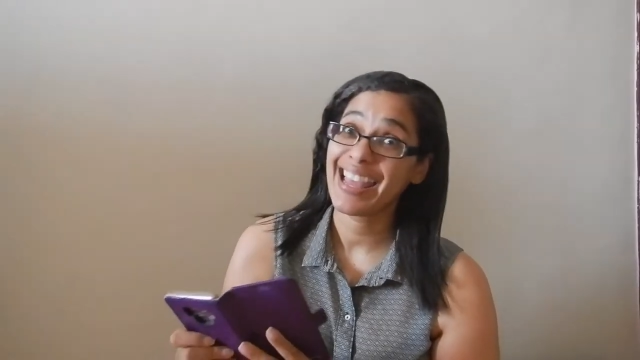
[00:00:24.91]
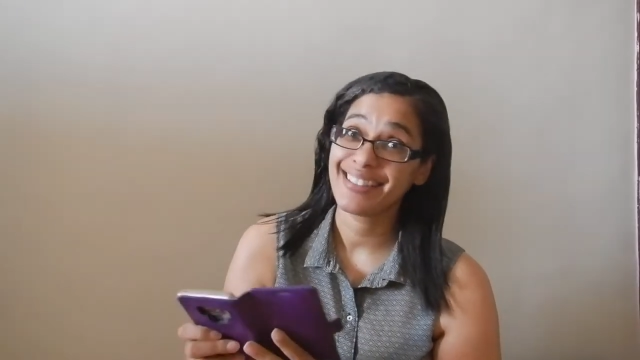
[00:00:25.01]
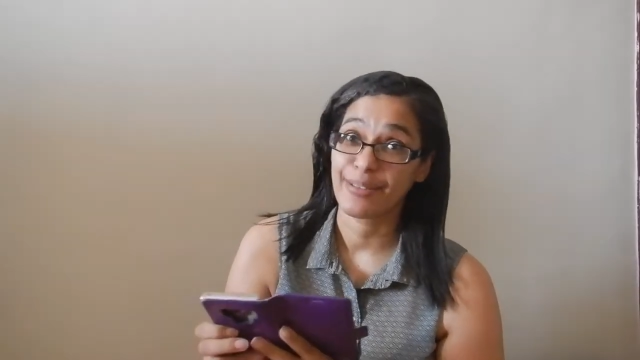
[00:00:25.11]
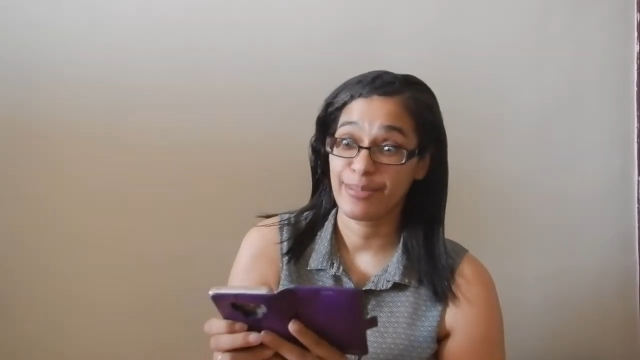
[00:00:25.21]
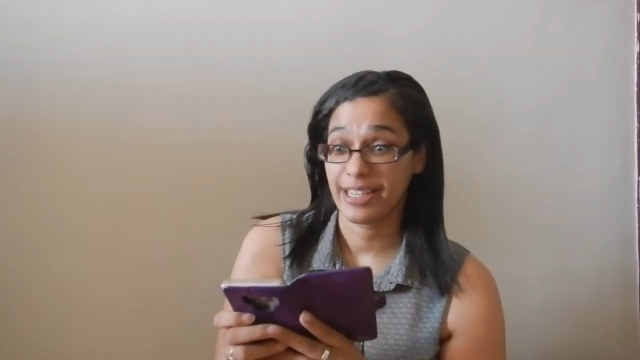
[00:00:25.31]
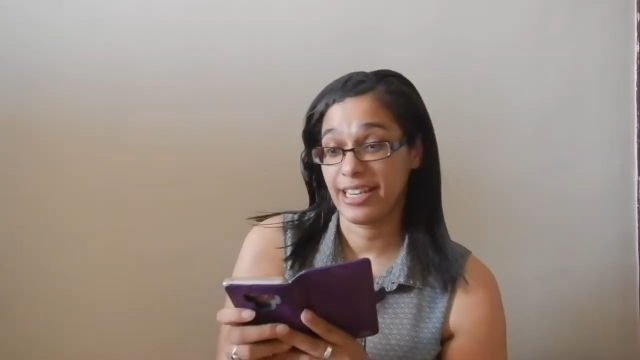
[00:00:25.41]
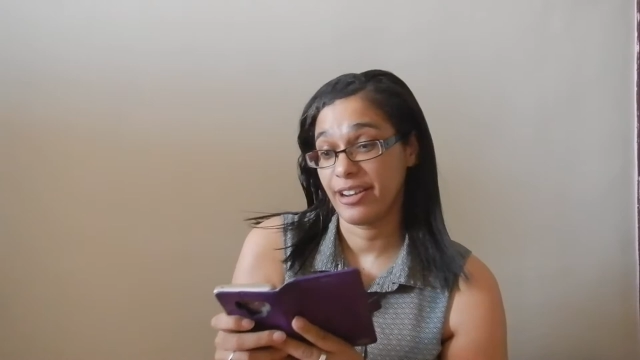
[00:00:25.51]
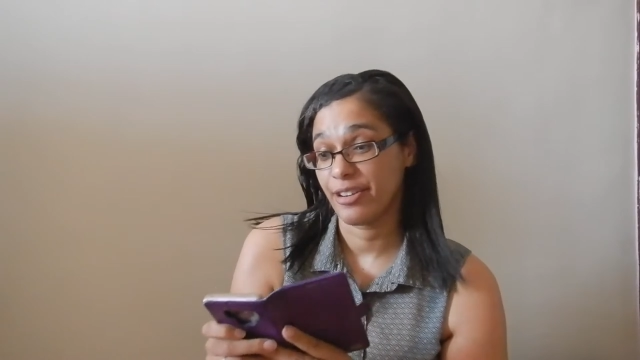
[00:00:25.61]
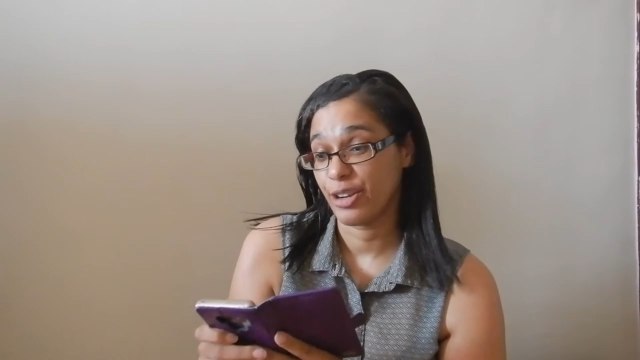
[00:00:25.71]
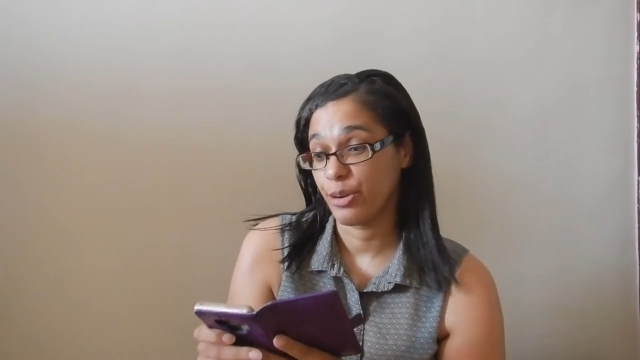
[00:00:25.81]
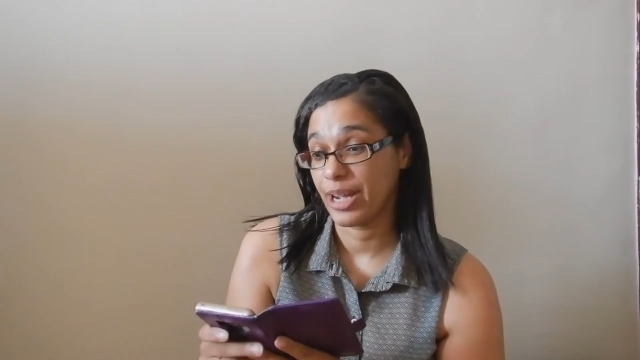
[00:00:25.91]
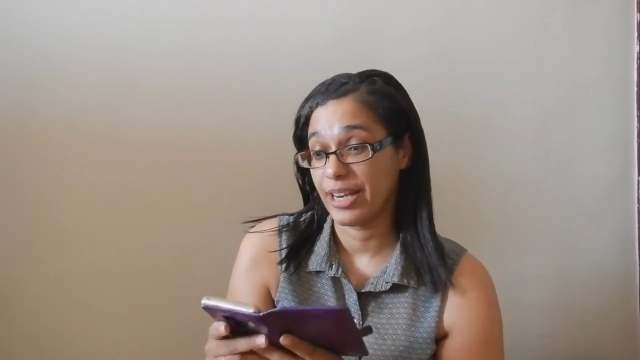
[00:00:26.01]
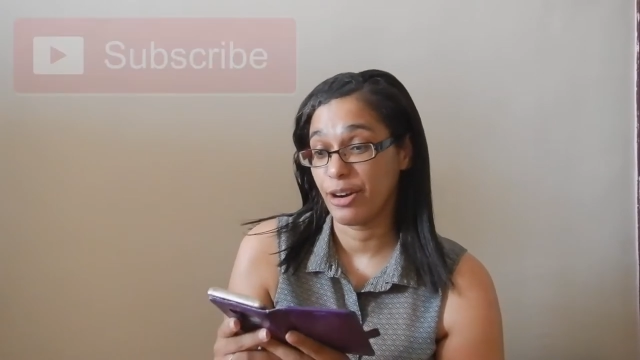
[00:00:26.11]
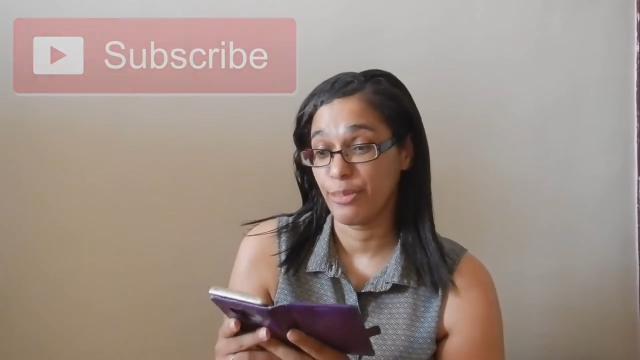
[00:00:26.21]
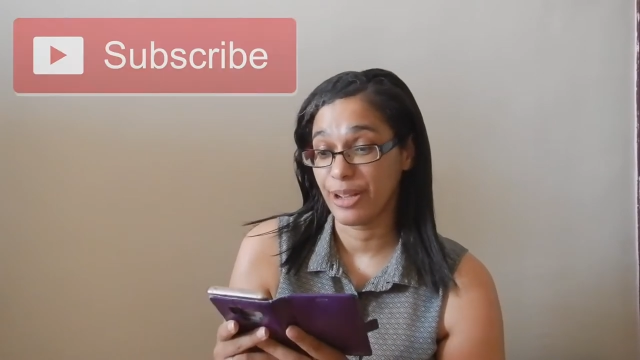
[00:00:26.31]
as I'm sitting here in
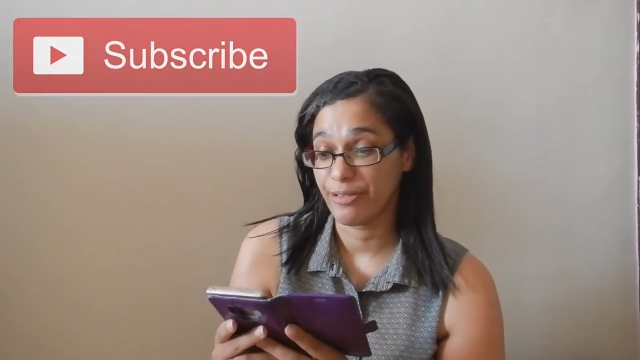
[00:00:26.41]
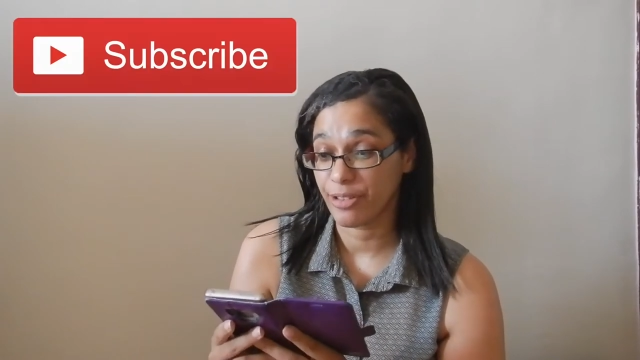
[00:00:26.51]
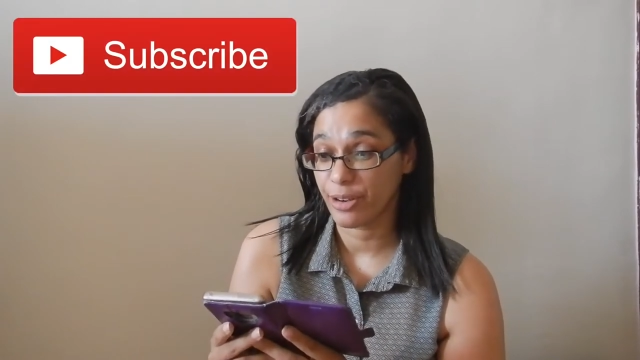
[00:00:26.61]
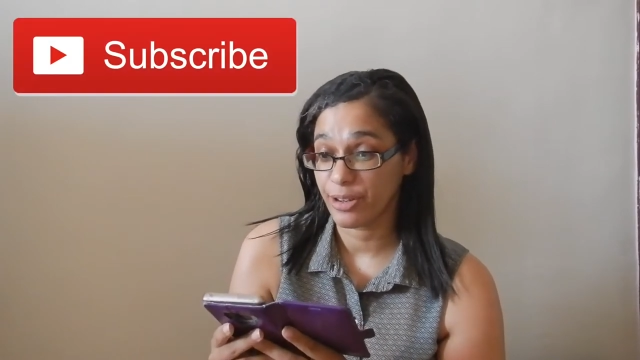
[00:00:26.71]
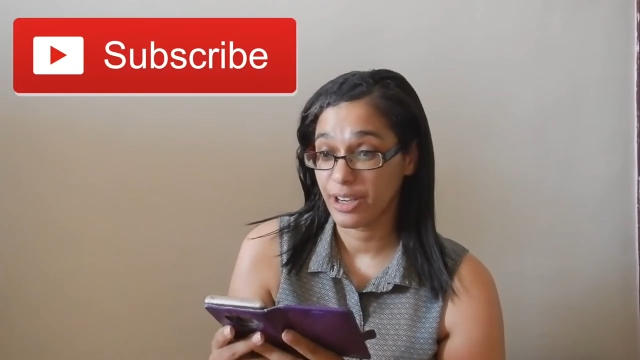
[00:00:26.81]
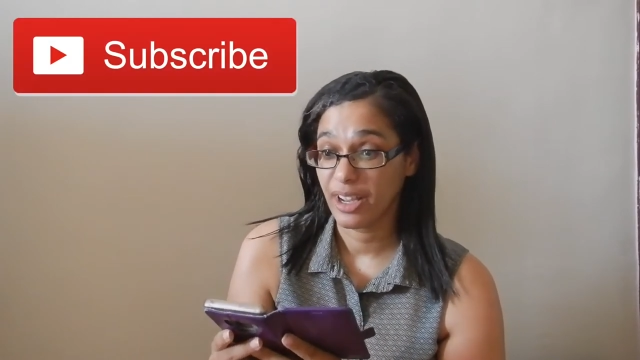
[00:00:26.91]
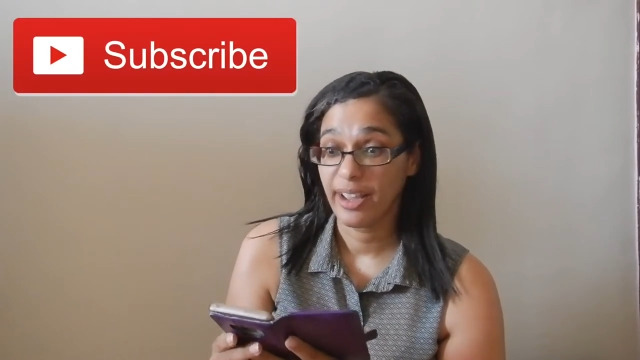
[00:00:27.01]
Kuwait on my phone